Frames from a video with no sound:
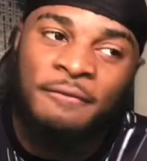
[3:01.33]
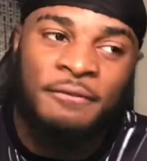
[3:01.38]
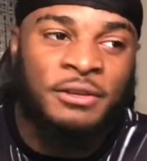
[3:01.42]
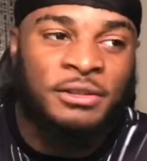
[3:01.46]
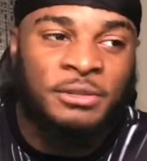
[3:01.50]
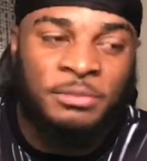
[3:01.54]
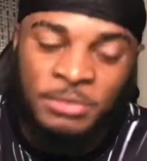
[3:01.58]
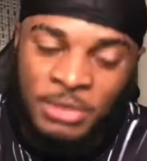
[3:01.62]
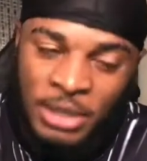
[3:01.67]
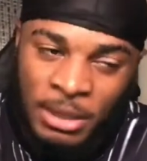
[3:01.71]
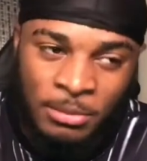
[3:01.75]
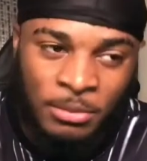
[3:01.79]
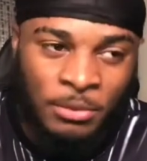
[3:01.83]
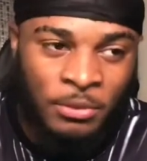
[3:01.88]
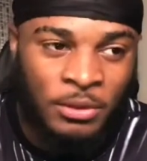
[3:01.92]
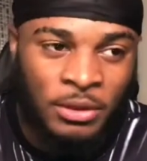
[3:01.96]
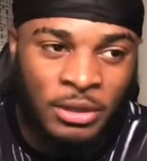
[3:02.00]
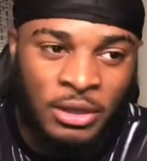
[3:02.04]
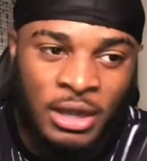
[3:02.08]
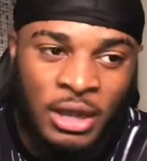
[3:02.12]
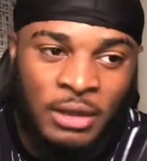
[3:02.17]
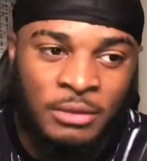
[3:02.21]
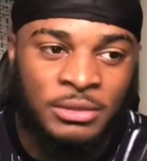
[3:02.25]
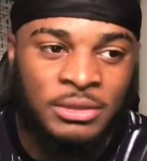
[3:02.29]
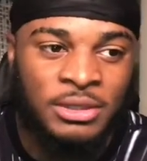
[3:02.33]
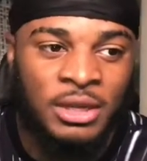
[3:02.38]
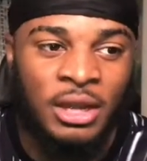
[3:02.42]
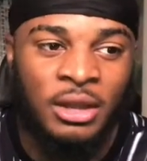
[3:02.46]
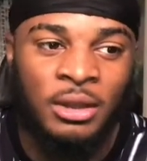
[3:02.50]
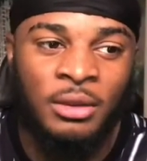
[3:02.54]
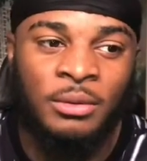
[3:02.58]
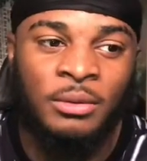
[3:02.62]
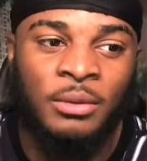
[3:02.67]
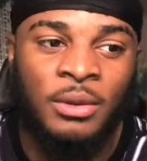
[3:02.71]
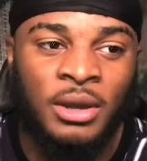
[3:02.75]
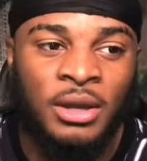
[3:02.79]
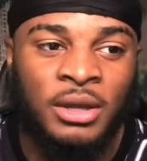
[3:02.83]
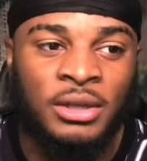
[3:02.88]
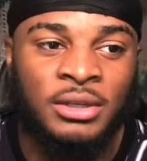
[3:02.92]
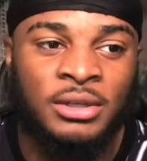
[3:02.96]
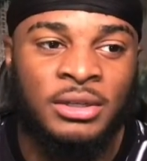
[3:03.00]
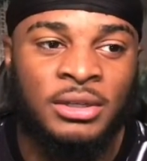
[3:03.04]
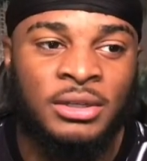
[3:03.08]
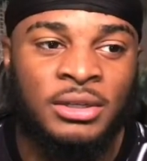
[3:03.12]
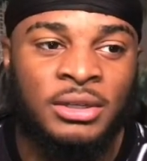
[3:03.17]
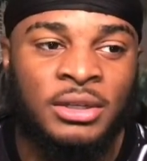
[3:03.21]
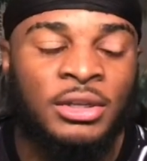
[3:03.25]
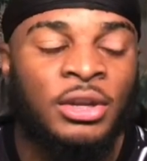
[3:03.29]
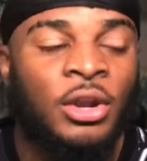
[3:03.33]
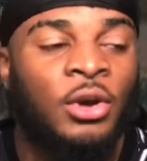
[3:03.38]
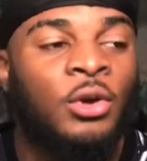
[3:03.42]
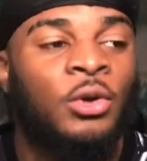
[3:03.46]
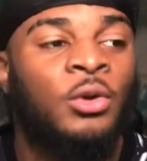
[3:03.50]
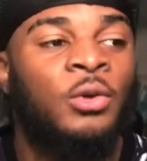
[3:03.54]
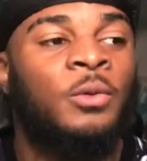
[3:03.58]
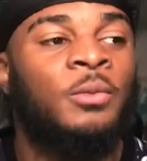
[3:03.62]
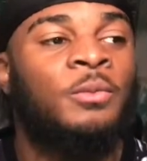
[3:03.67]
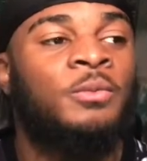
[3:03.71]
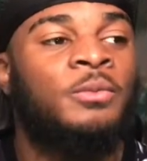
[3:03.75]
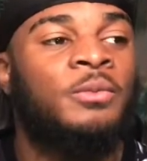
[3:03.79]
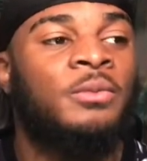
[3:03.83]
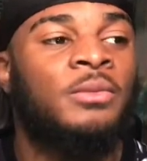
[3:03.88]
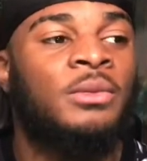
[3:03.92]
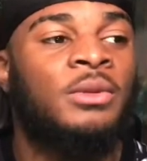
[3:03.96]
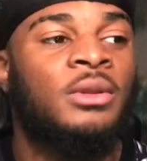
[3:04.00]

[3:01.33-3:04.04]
I feel some type of way. I was like, why? No.